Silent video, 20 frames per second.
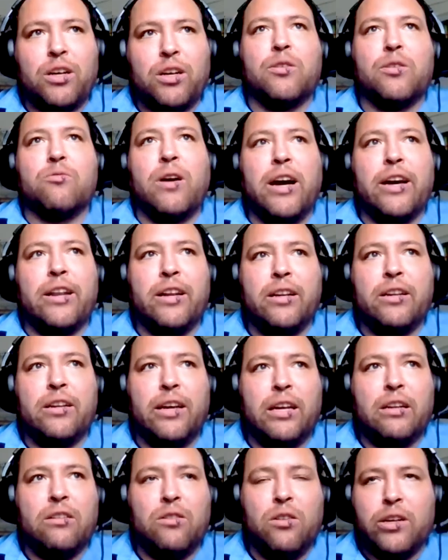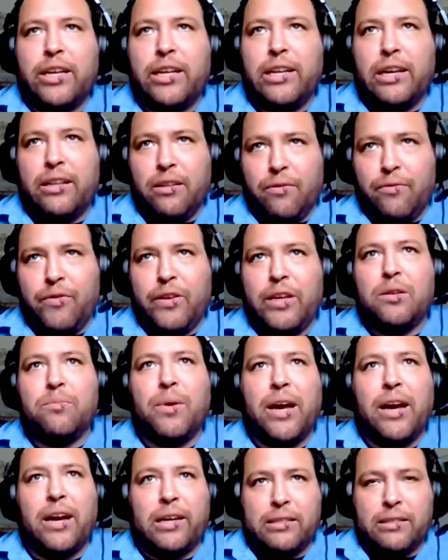of their writing and looking at the
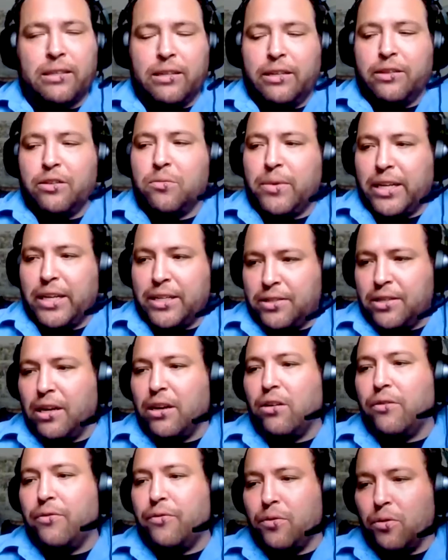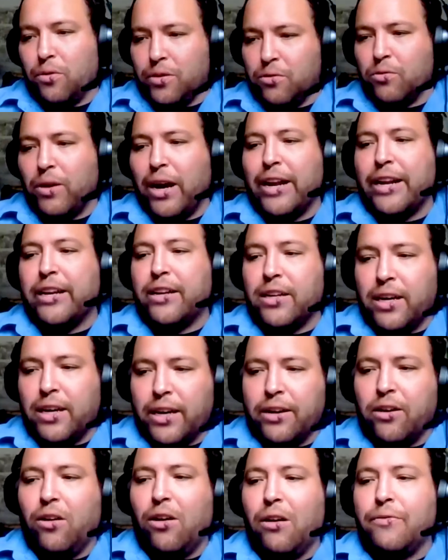feedback that either myself or the writing
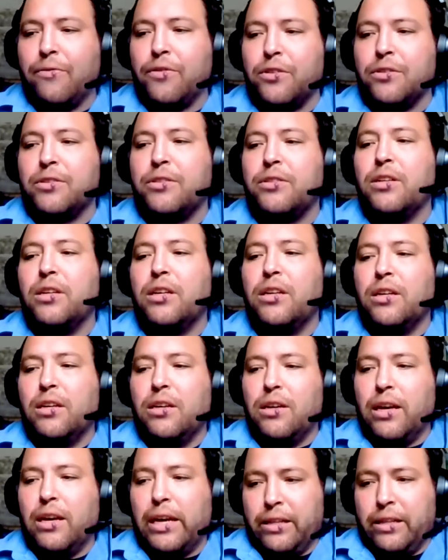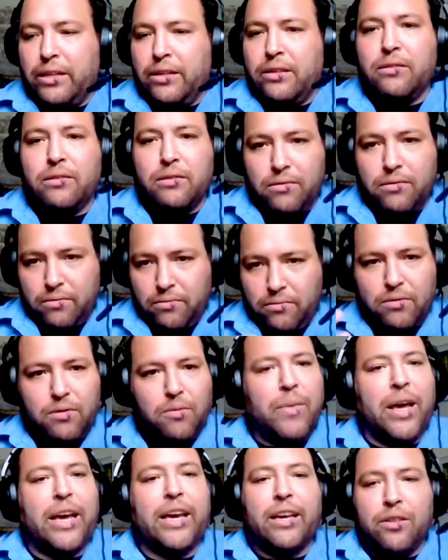guide offers, and then
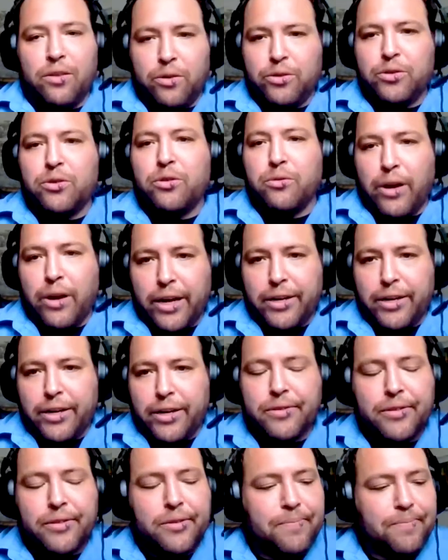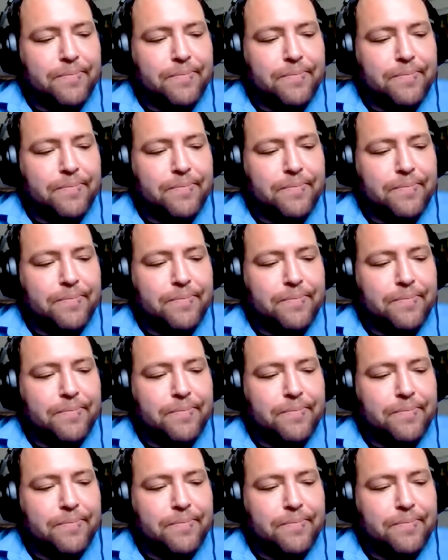making those corrections.